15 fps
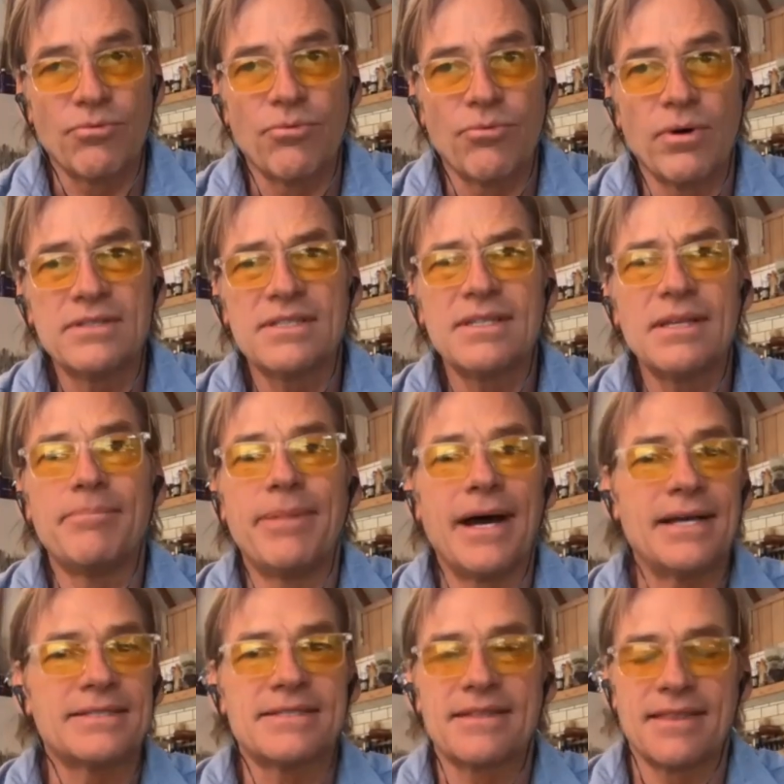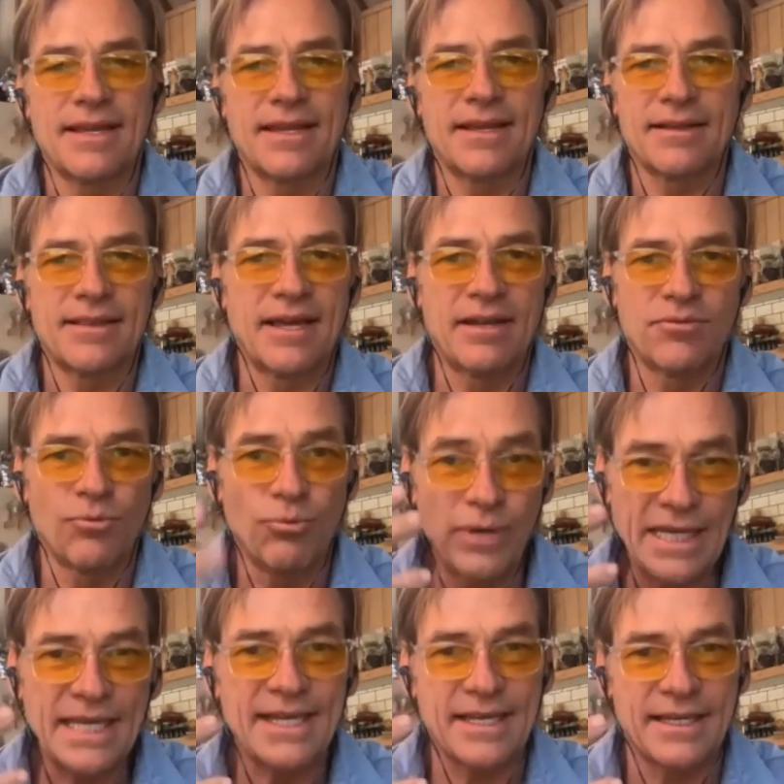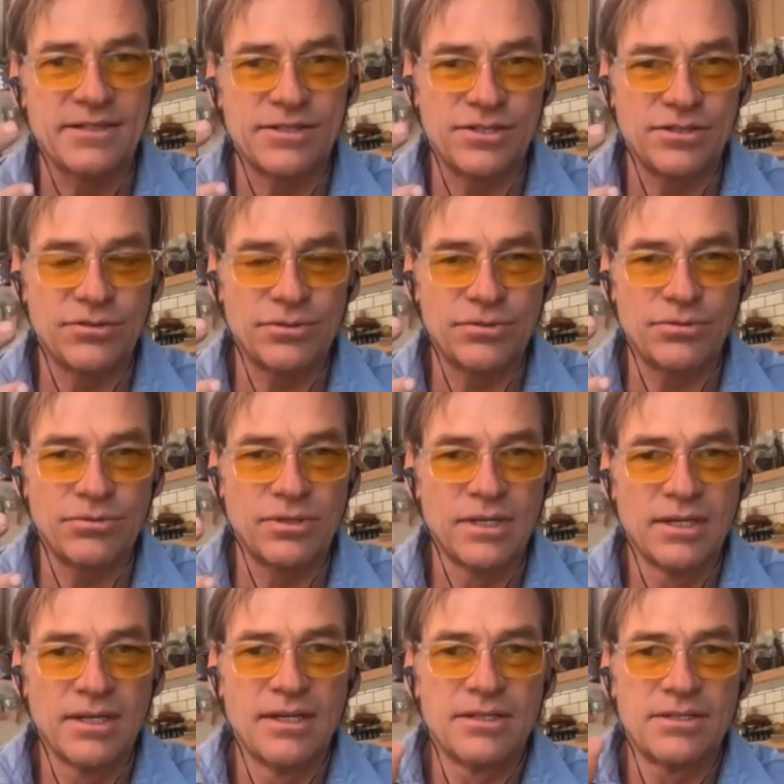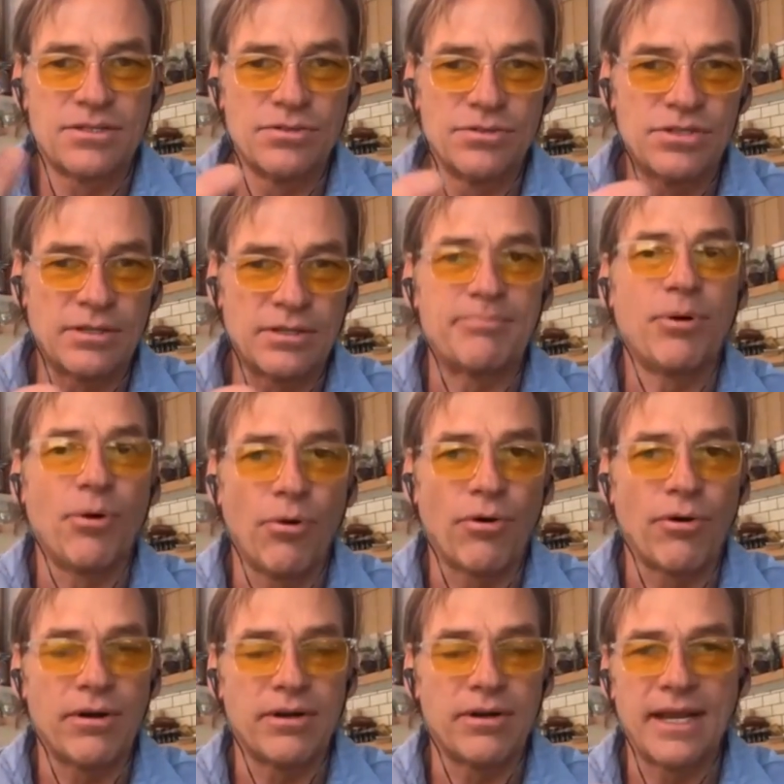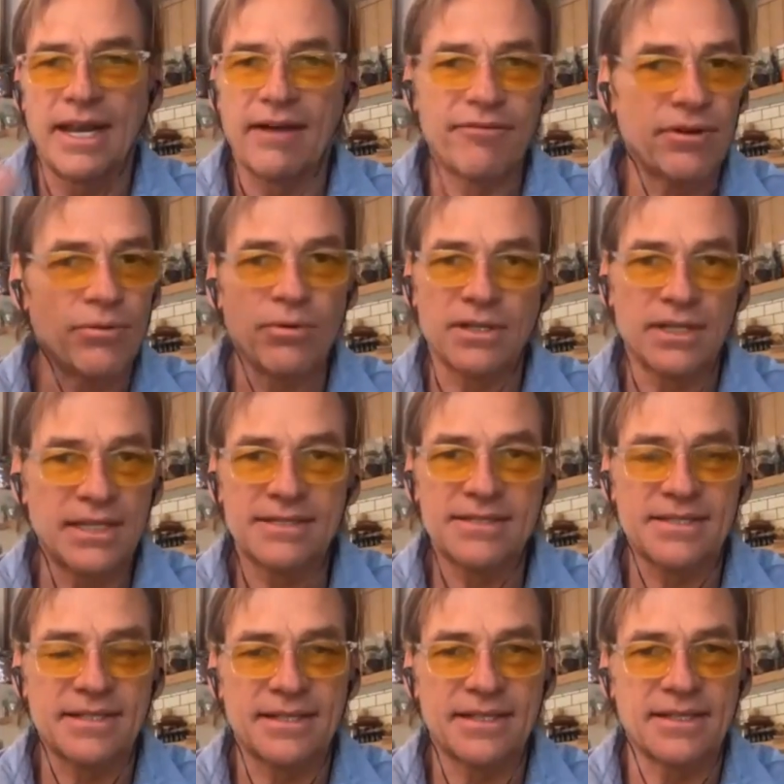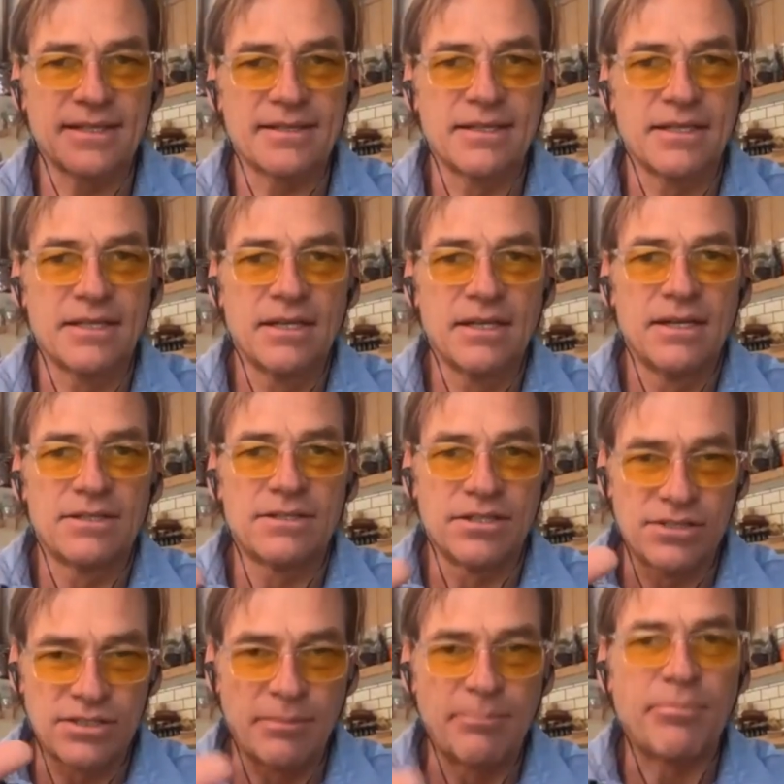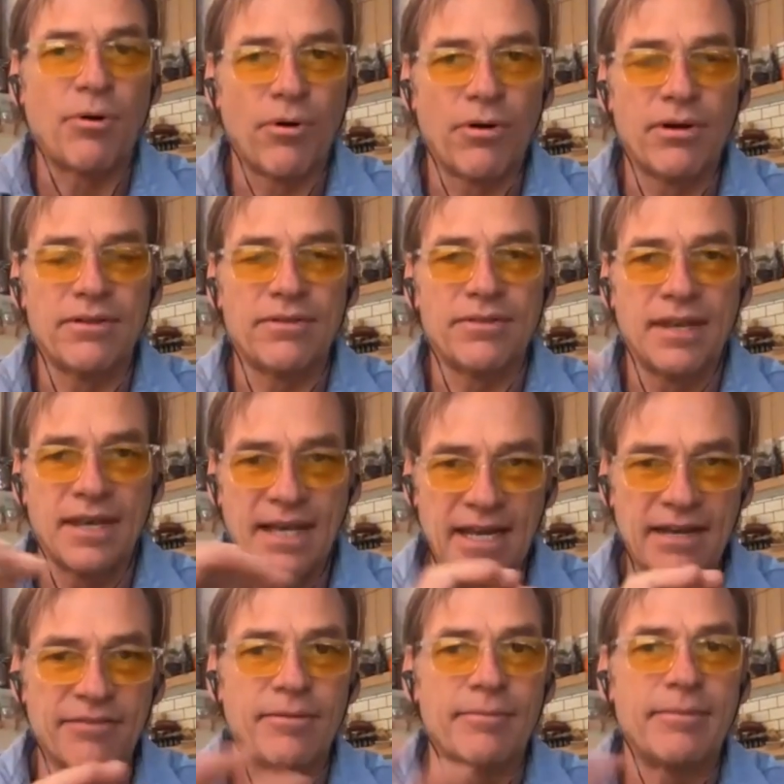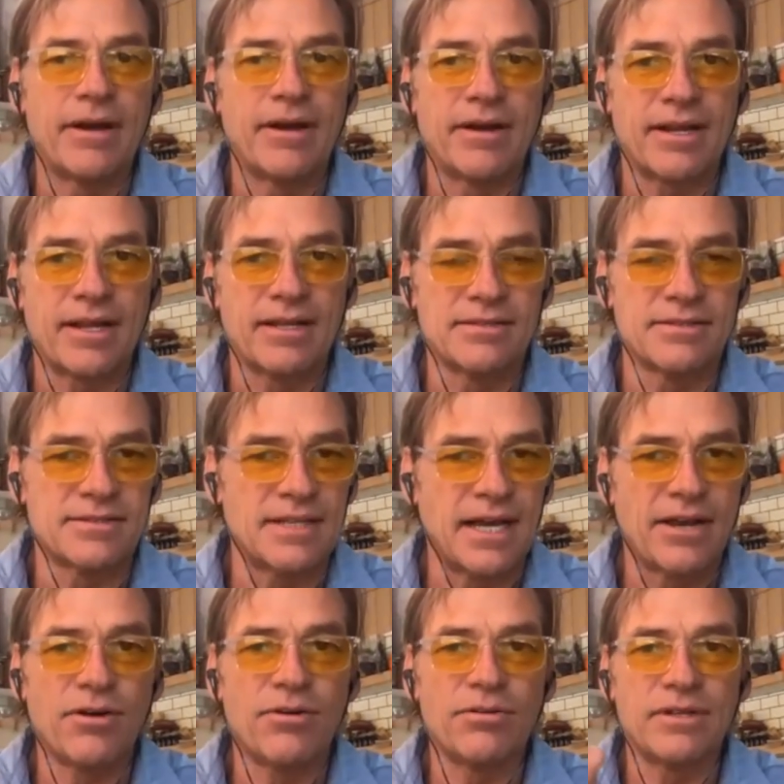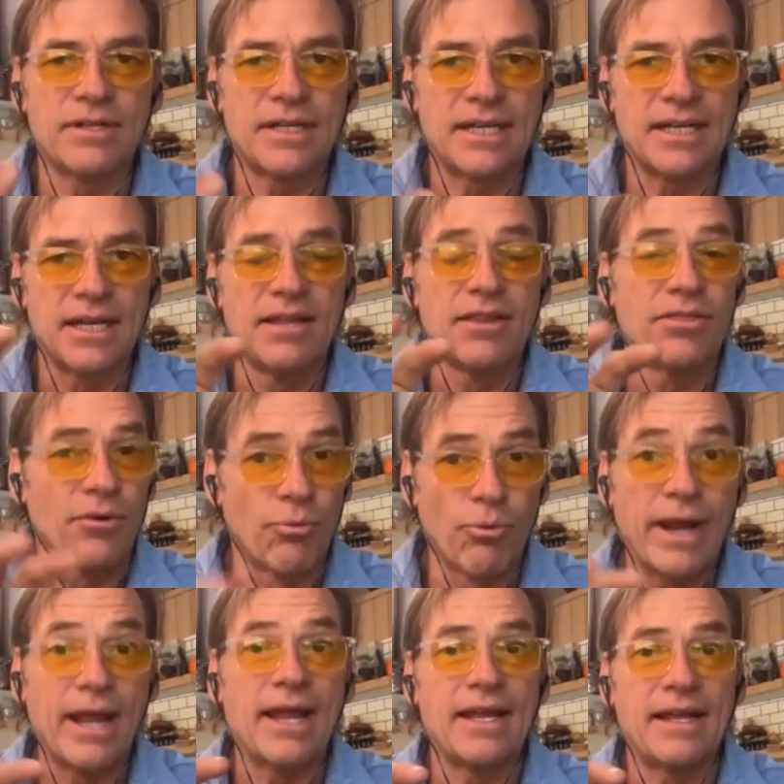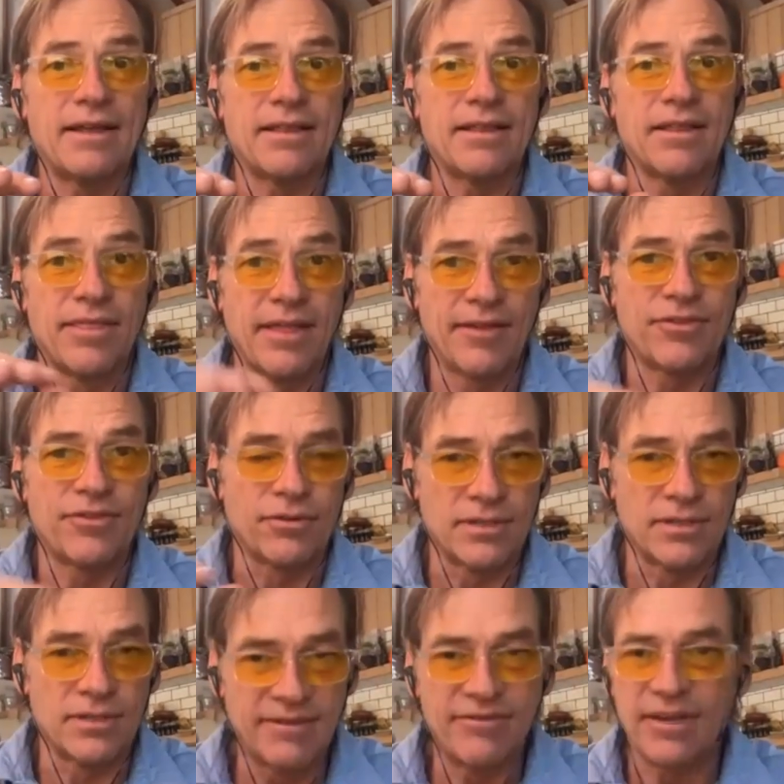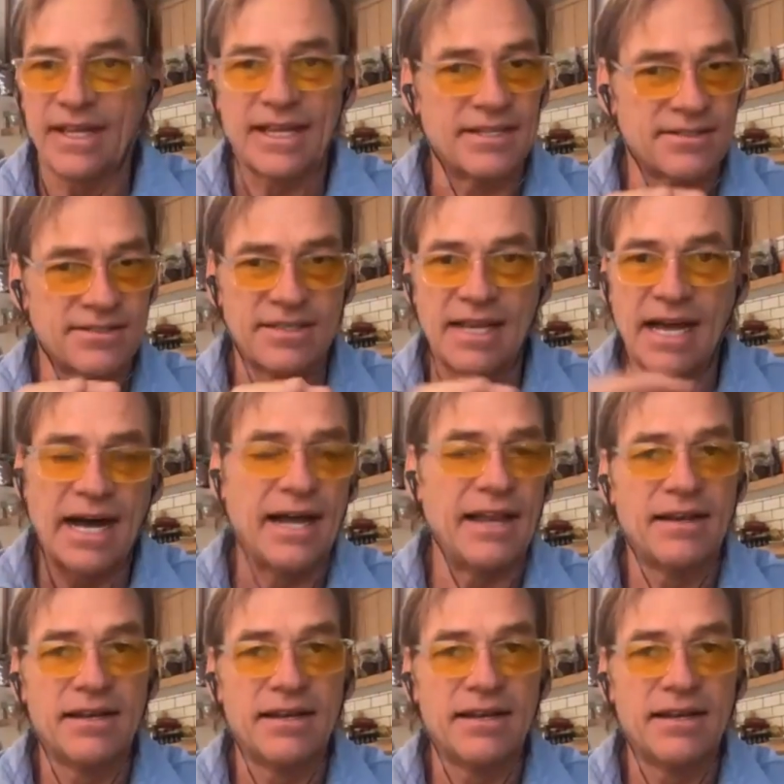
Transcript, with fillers: what's the best thing that we can do to support, and everyone listening, to support the Native Americans? Not only the way that they're living is not